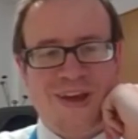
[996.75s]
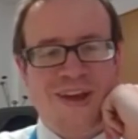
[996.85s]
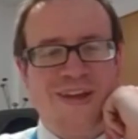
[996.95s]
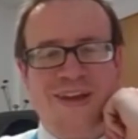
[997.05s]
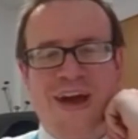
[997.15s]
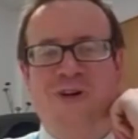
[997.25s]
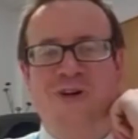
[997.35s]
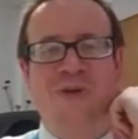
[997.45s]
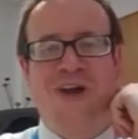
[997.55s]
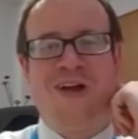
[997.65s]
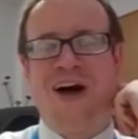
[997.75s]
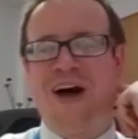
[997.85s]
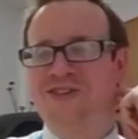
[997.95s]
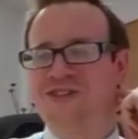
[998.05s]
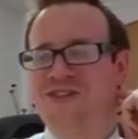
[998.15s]
Yeah, I'll come on
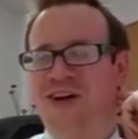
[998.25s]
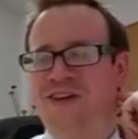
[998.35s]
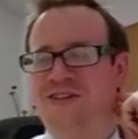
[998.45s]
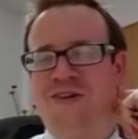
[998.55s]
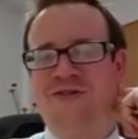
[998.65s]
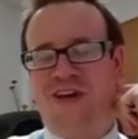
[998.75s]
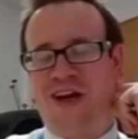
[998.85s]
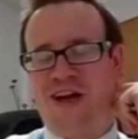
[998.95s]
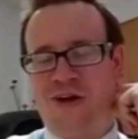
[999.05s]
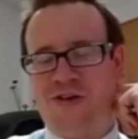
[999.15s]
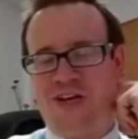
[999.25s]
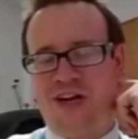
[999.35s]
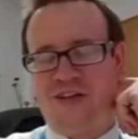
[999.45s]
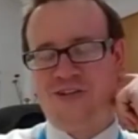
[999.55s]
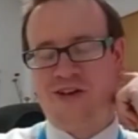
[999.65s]
that. I definitely echo
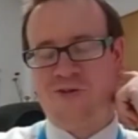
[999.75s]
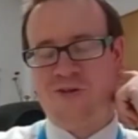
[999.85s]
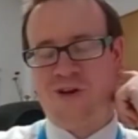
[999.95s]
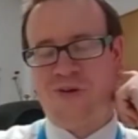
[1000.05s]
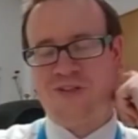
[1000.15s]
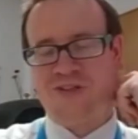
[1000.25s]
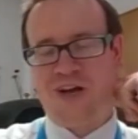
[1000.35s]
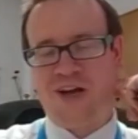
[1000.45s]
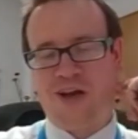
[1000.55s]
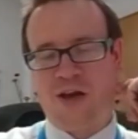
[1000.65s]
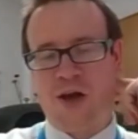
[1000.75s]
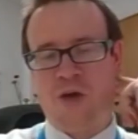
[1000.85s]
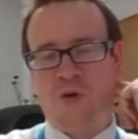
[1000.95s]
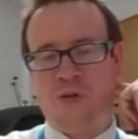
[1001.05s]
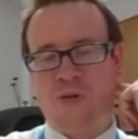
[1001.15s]
Cheyenne's comments there.
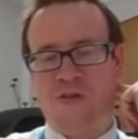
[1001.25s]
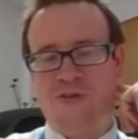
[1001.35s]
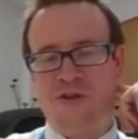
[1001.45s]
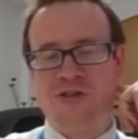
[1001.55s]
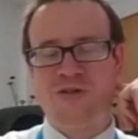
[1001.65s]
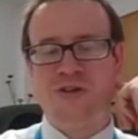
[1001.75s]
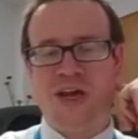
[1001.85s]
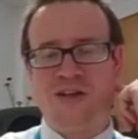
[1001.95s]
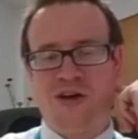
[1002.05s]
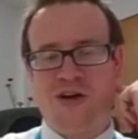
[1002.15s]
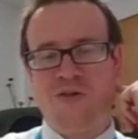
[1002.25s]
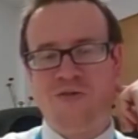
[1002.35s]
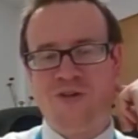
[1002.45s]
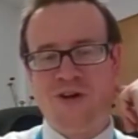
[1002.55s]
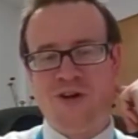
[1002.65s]
And while we give you 2 days
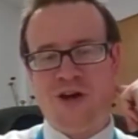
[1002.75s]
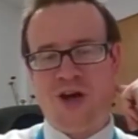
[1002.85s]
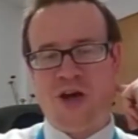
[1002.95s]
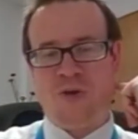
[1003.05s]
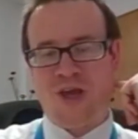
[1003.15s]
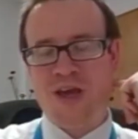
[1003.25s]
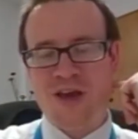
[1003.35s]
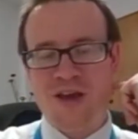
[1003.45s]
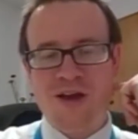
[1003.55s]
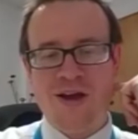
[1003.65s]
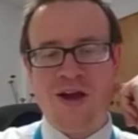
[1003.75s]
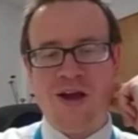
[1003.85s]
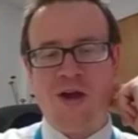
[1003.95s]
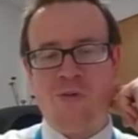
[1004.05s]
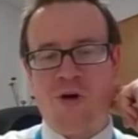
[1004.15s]
off a week,
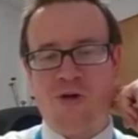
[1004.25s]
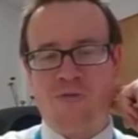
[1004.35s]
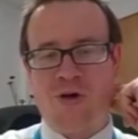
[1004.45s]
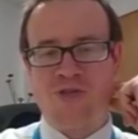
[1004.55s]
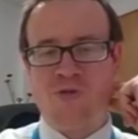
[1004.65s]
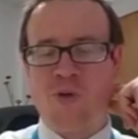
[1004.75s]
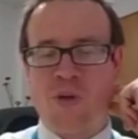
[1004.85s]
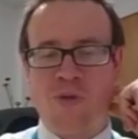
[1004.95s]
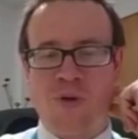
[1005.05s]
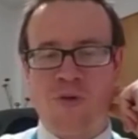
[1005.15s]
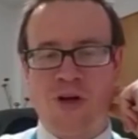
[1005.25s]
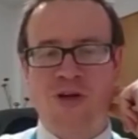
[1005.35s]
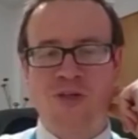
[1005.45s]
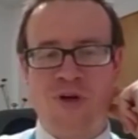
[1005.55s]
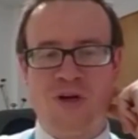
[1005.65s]
one of which will probably be work
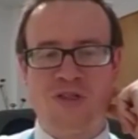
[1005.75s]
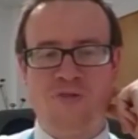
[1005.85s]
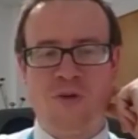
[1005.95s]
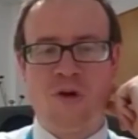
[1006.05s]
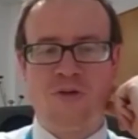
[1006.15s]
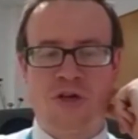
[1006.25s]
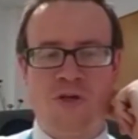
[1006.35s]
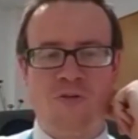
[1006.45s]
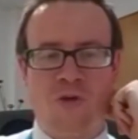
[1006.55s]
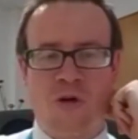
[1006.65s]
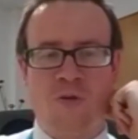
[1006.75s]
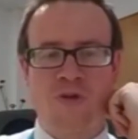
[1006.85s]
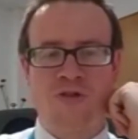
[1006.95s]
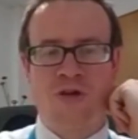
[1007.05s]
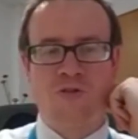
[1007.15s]
experience if you want to go for one of the
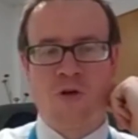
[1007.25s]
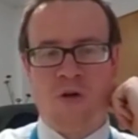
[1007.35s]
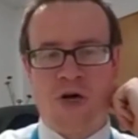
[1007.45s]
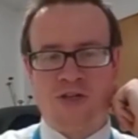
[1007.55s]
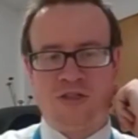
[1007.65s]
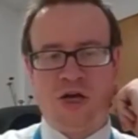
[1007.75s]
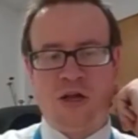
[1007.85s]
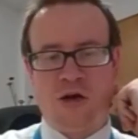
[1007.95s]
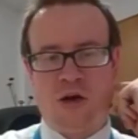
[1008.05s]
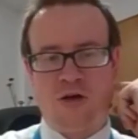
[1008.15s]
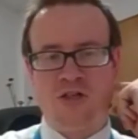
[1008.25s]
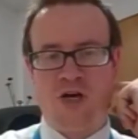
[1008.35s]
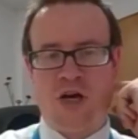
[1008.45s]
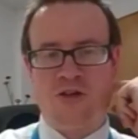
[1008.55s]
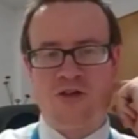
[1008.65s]
ones that requires that large
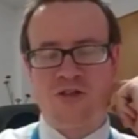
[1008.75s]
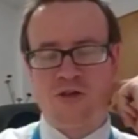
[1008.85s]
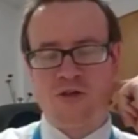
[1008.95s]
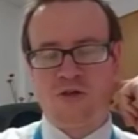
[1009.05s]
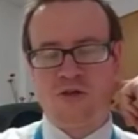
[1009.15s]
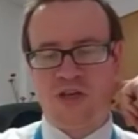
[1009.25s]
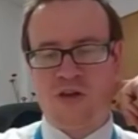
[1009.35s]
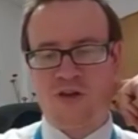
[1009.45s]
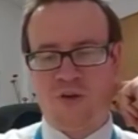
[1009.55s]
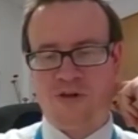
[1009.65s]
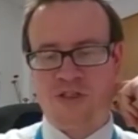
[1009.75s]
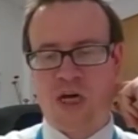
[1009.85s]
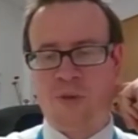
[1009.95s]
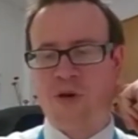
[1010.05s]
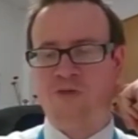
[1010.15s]
and significant amount of
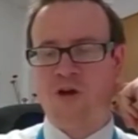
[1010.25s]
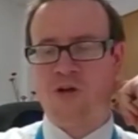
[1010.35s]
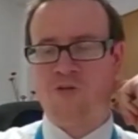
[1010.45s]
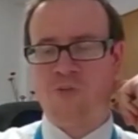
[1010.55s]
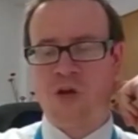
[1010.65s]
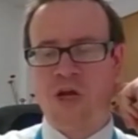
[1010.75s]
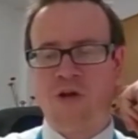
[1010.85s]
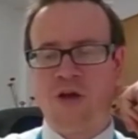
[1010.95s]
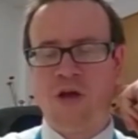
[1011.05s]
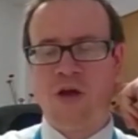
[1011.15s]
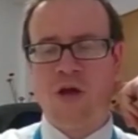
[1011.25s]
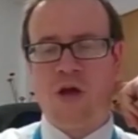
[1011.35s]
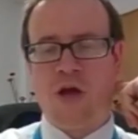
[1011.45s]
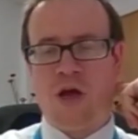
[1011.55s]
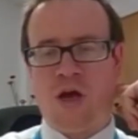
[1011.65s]
time over a period.
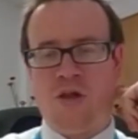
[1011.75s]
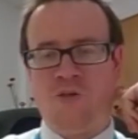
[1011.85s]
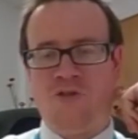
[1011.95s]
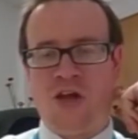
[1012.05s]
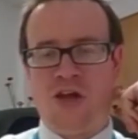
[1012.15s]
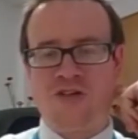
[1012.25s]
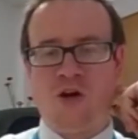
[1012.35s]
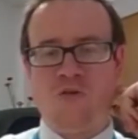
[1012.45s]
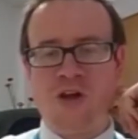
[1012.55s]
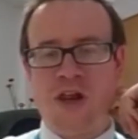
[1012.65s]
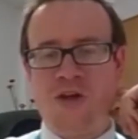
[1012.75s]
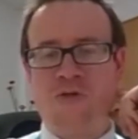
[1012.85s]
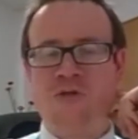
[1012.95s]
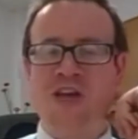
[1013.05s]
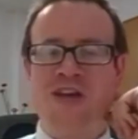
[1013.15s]
The other day is not really a
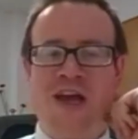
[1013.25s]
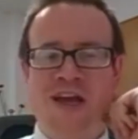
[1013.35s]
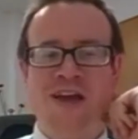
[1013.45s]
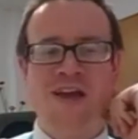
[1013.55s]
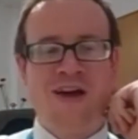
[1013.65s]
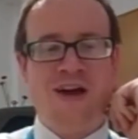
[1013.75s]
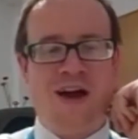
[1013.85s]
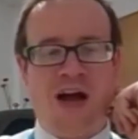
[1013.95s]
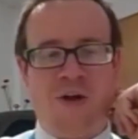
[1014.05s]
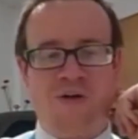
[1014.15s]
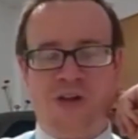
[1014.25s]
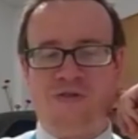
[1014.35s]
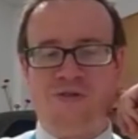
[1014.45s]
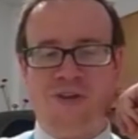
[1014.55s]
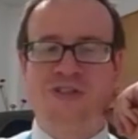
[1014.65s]
free day. I would
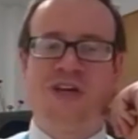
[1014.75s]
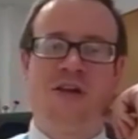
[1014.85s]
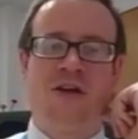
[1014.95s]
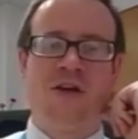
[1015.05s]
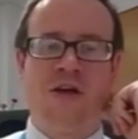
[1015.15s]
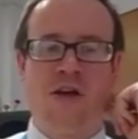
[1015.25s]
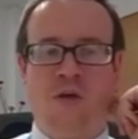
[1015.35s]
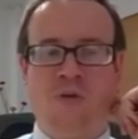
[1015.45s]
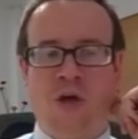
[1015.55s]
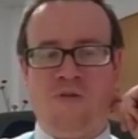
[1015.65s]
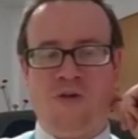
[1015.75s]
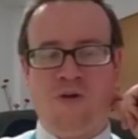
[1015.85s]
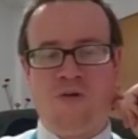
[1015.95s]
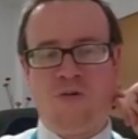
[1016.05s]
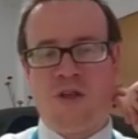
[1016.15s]
definitely say that, if
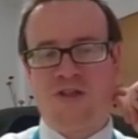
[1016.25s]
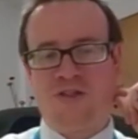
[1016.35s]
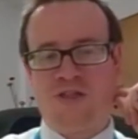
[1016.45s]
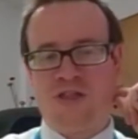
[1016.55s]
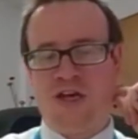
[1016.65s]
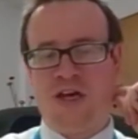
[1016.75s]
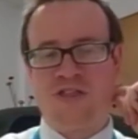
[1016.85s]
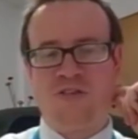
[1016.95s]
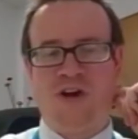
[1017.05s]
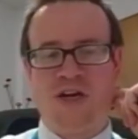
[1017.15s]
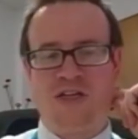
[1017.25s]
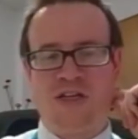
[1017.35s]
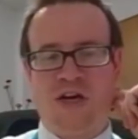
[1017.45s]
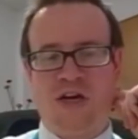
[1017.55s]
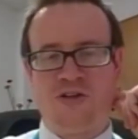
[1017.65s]
you listen to Cheyenne's advice
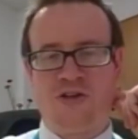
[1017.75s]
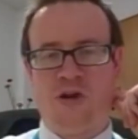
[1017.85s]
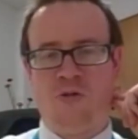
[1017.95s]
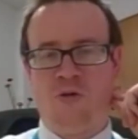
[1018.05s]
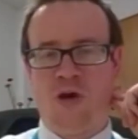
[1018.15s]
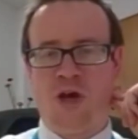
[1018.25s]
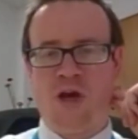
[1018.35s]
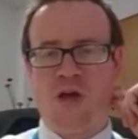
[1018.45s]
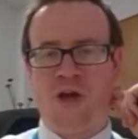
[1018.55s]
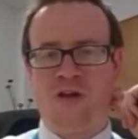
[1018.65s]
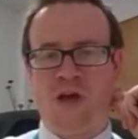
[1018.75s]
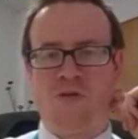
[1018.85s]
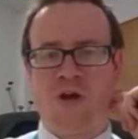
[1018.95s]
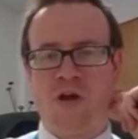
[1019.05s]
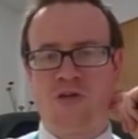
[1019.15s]
there and start working on that day
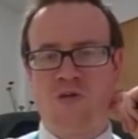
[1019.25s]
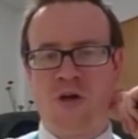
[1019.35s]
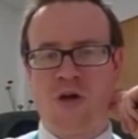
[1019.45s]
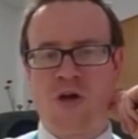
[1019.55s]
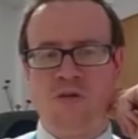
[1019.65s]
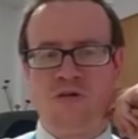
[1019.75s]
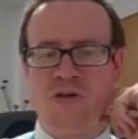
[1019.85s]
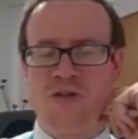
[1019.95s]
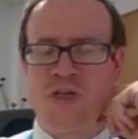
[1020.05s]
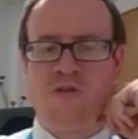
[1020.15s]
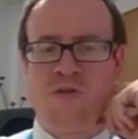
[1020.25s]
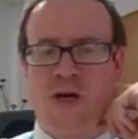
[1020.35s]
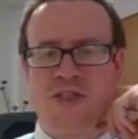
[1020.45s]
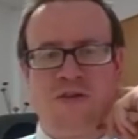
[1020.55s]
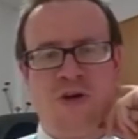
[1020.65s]
of college work, you'll do yourself a
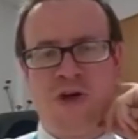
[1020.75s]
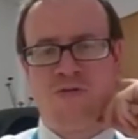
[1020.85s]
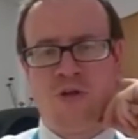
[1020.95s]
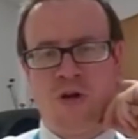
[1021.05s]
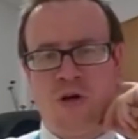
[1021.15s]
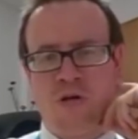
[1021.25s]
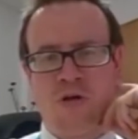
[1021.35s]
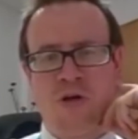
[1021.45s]
massive favour in the long run.